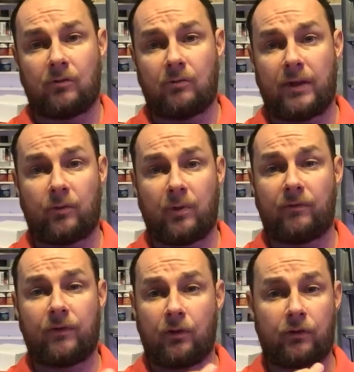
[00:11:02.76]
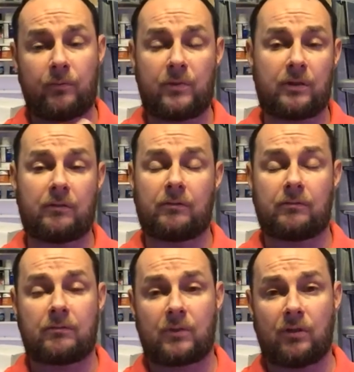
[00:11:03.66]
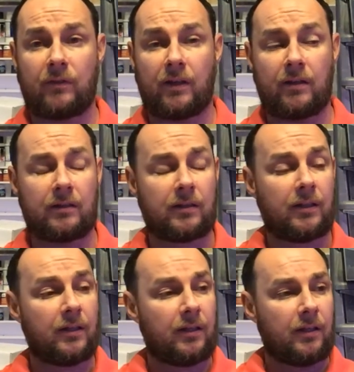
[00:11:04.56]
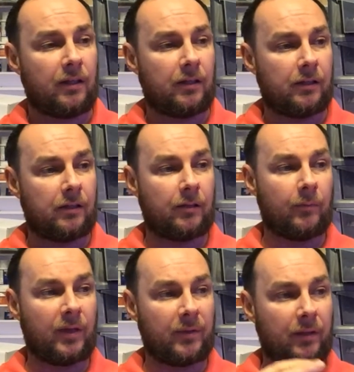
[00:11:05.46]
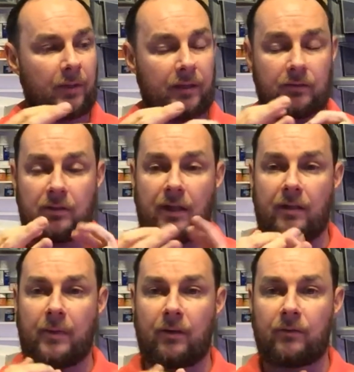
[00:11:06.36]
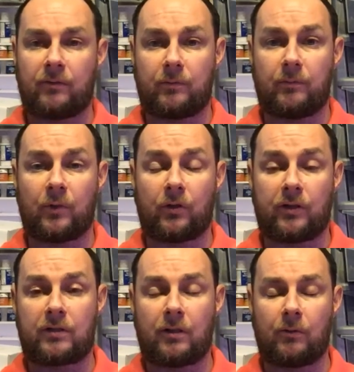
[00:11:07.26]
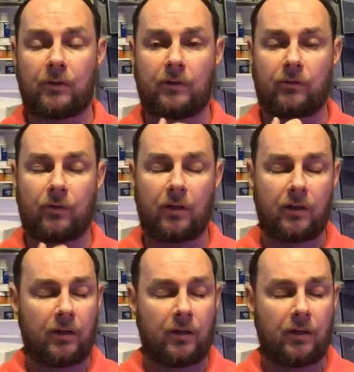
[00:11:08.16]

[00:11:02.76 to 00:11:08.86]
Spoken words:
read up on forums and stuff like that. Maybe that might just get them out from under the stone that they're under,